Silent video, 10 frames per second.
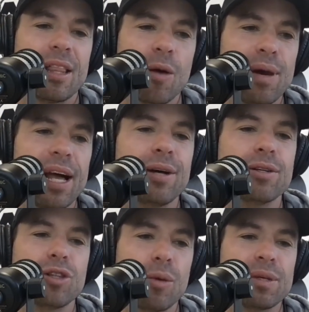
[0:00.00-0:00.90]
They were playing
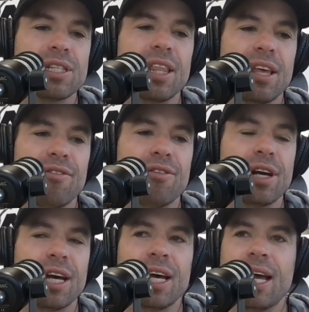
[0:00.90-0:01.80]
on top of South
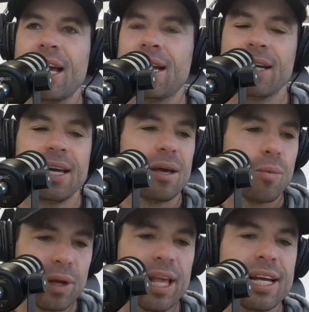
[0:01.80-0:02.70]
Africa, and
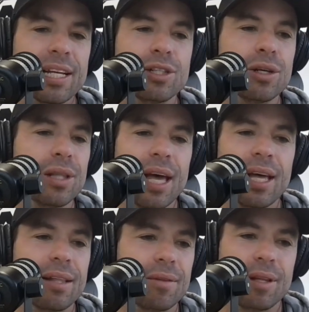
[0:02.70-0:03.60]
when they can do
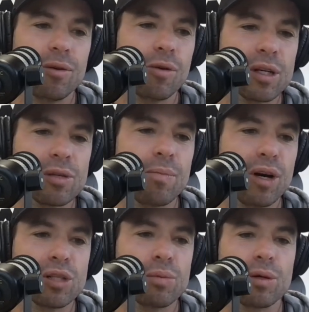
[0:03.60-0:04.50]
that, they're almost
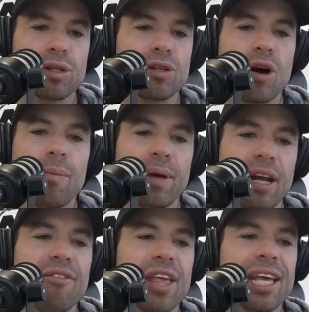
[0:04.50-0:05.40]
impossible to stop. And
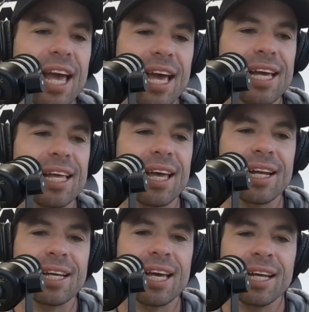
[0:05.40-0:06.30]
if they can get
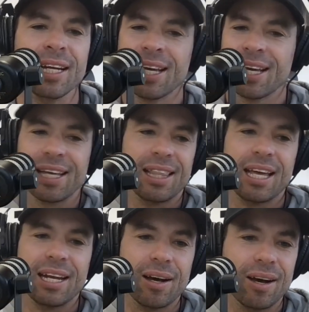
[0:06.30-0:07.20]
that again,
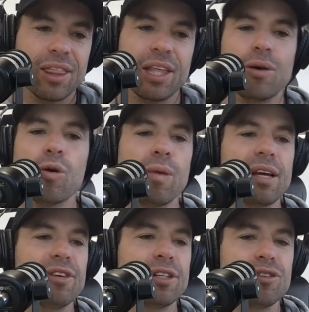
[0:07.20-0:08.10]
then I think All
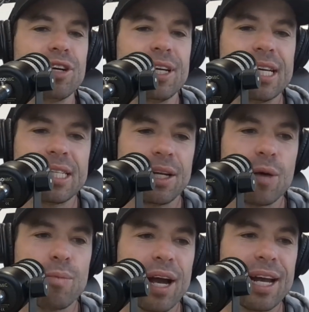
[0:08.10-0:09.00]
Black victory is a
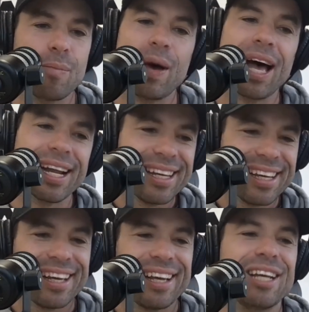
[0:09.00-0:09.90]
no-brainer. But
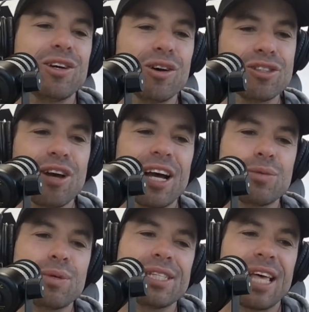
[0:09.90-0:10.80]
in
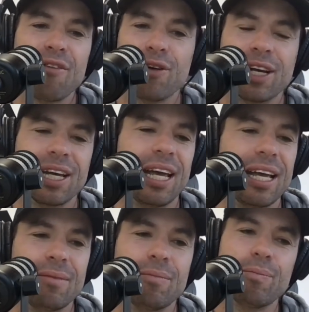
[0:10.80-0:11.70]
contrast, when South Africa
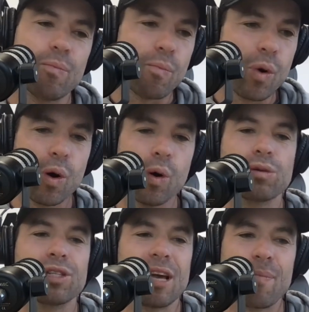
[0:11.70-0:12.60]
can
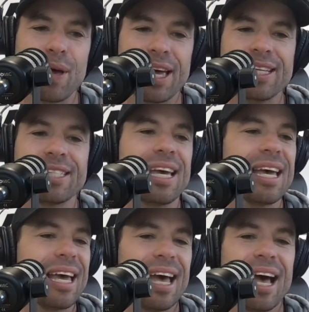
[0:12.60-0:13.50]
maul set piece,
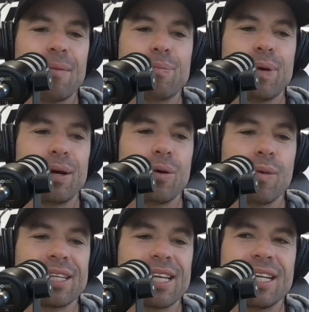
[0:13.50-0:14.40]
put All
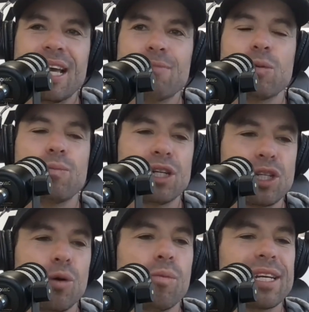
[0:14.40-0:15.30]
Blacks under heaps of
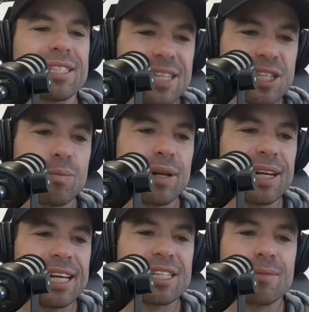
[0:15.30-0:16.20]
pressure, All Blacks
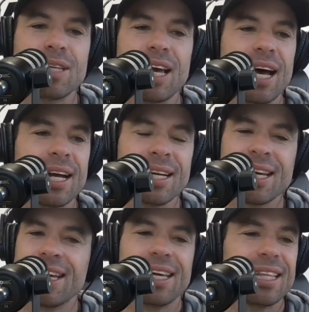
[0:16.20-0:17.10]
discipline lets them down,
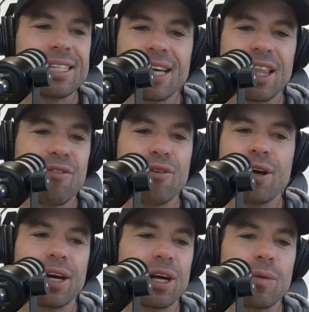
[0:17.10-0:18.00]
then South
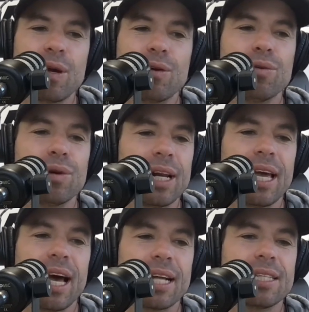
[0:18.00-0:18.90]
Africa are going to be a really
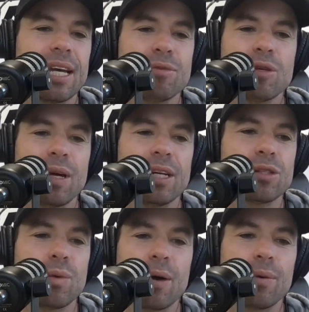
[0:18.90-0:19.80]
hard team to beat
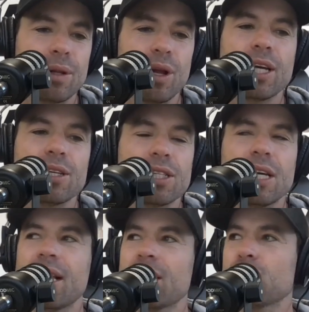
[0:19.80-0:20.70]
as well. Like you
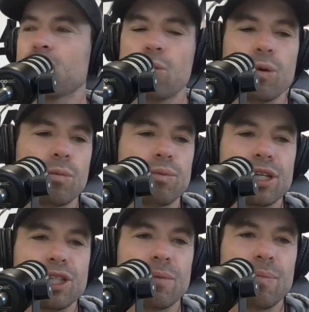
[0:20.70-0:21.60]
said, that scoreboard
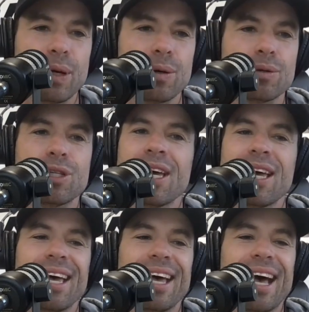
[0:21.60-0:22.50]
pressure builds,
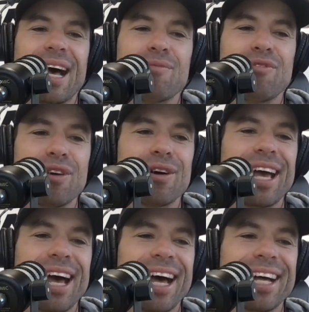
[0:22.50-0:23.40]
very
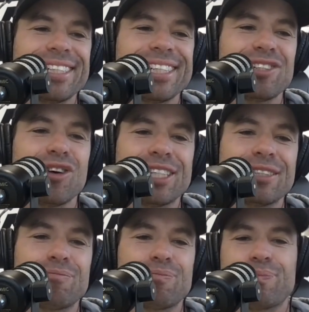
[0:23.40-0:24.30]
hard to try
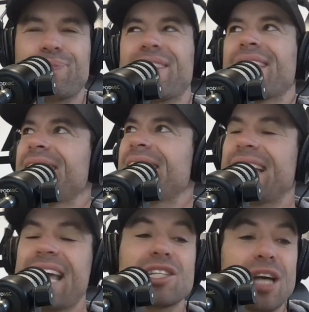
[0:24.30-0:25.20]
and
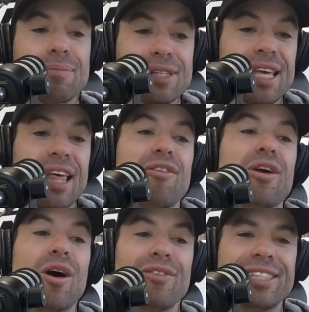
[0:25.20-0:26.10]
catch up to South Africa
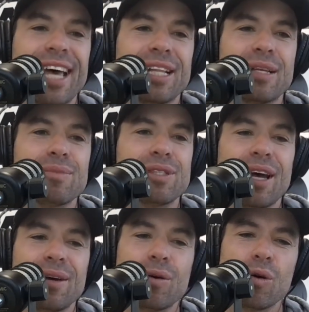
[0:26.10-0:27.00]
and overtake them.
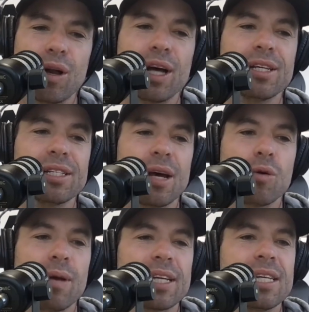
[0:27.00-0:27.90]
So, like you say,
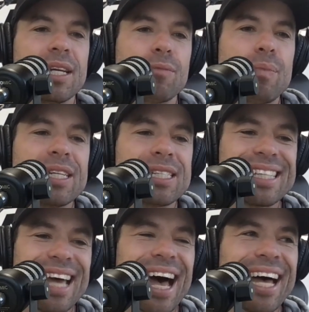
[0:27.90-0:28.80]
All Blacks need a big
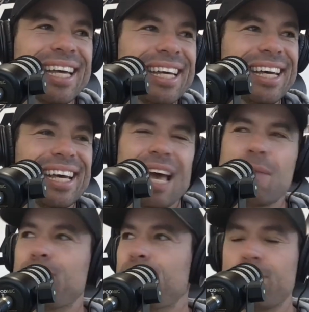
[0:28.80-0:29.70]
start,
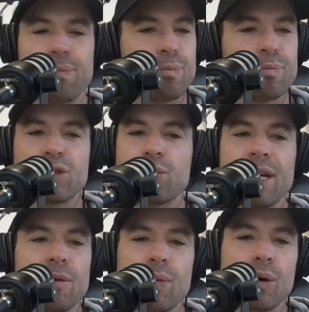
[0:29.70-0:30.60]
and
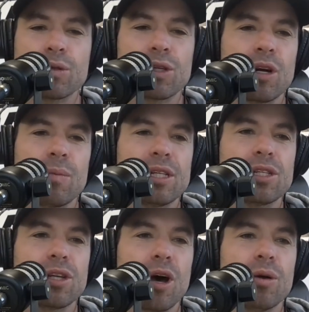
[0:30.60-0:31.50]
speed of ball is going to be
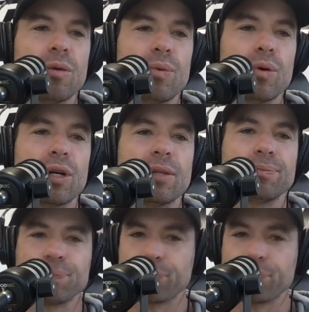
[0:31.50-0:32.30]
so important.